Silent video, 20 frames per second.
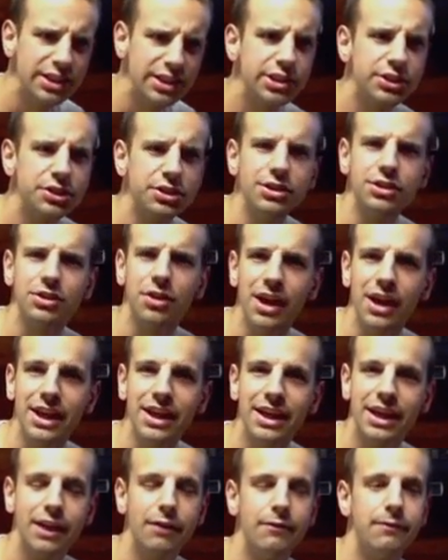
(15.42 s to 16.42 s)
Just trying
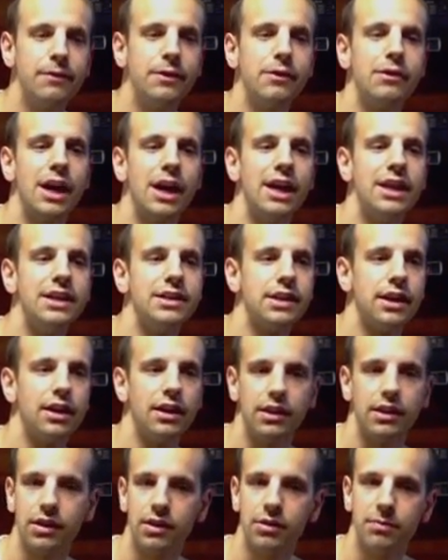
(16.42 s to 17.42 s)
to give you guys a
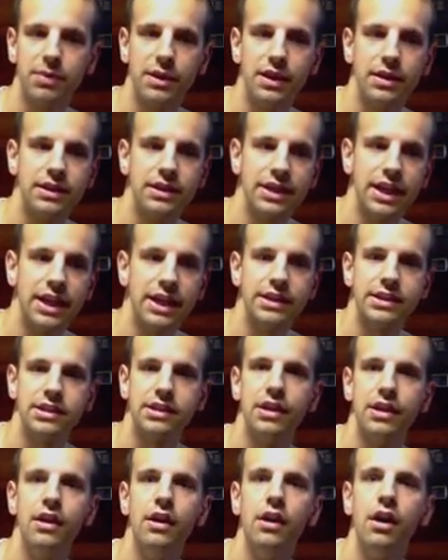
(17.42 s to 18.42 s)
little bit of
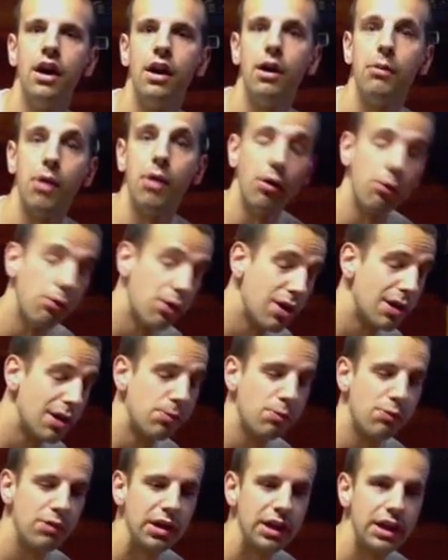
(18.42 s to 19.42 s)
taste about what
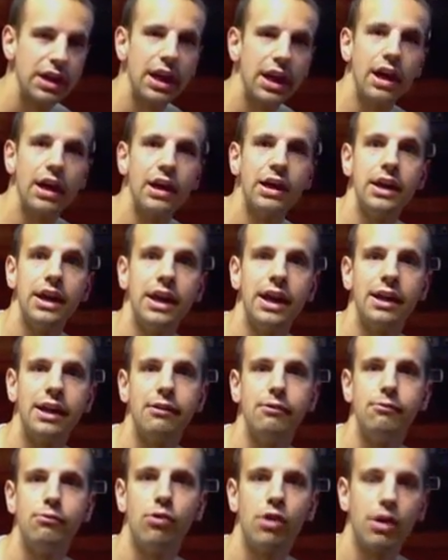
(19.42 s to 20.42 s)
I'm working on
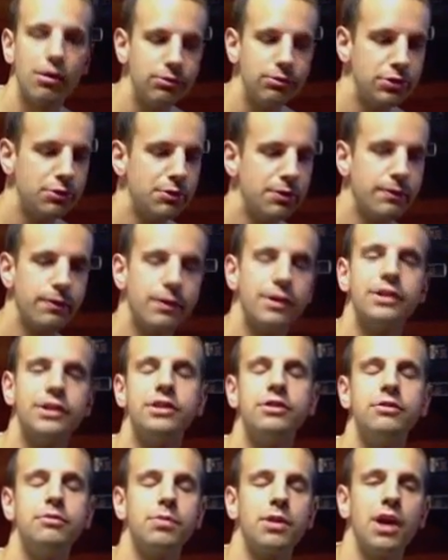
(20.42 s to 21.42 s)
and what I'm doing for this
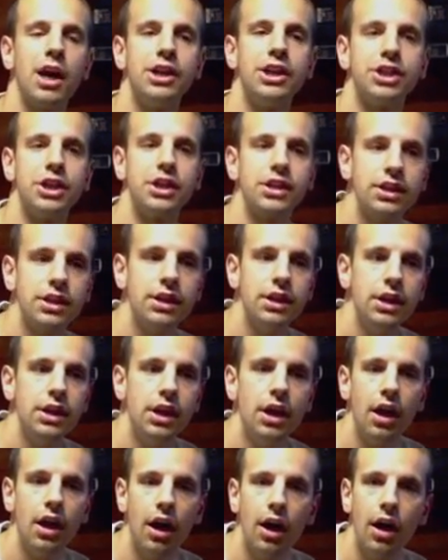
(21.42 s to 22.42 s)
new project
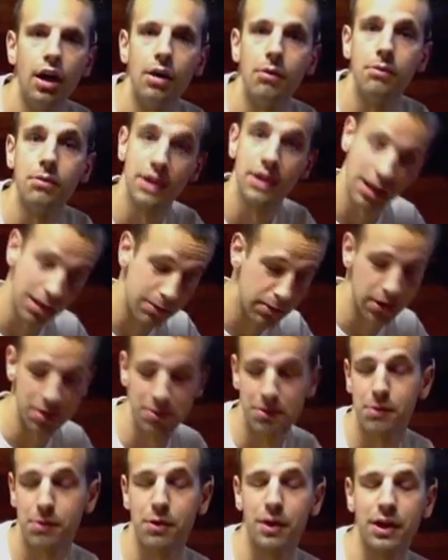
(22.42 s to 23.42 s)
that I'm going to
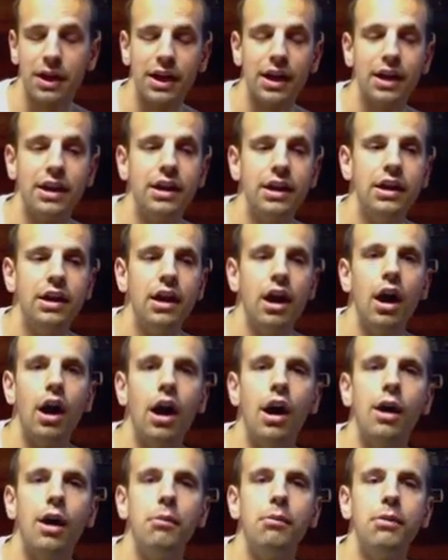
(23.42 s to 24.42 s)
be working
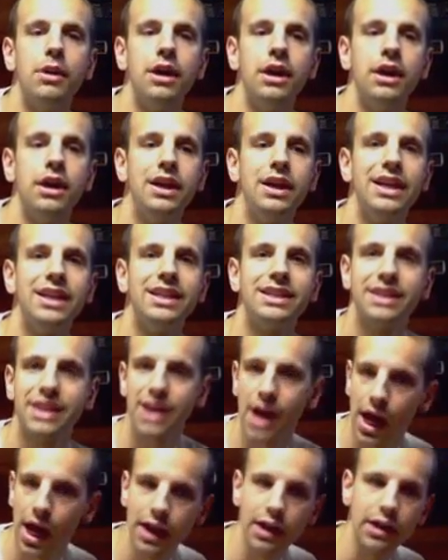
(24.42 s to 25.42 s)
on. It's
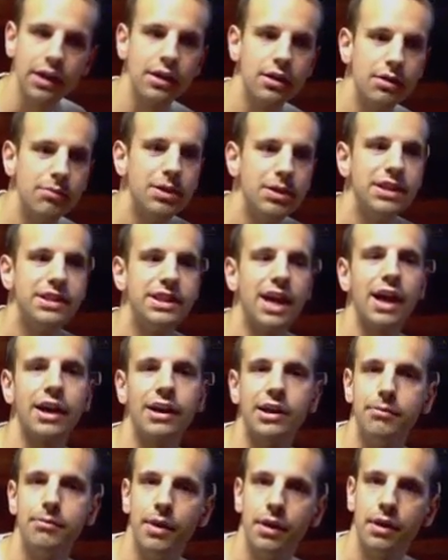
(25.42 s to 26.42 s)
kind of going to be
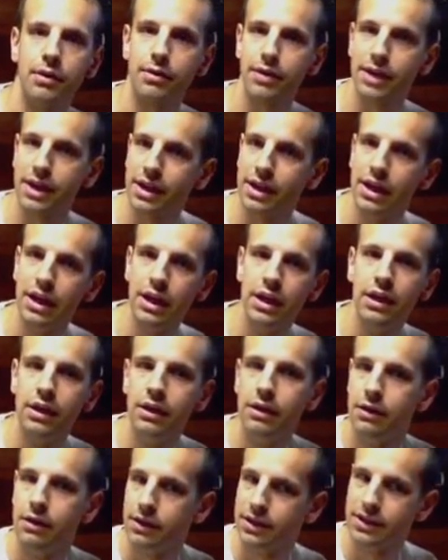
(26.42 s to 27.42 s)
documentary
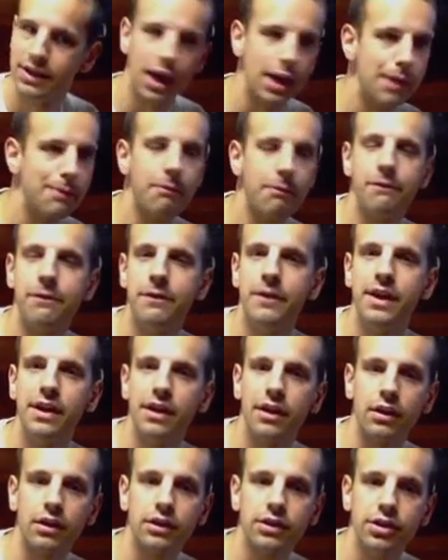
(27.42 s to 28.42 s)
type
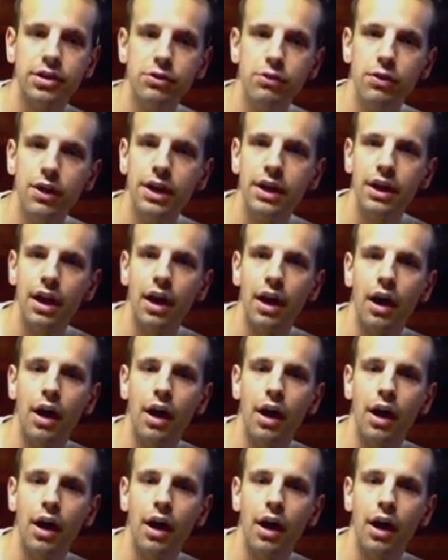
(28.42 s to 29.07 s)
feel to it.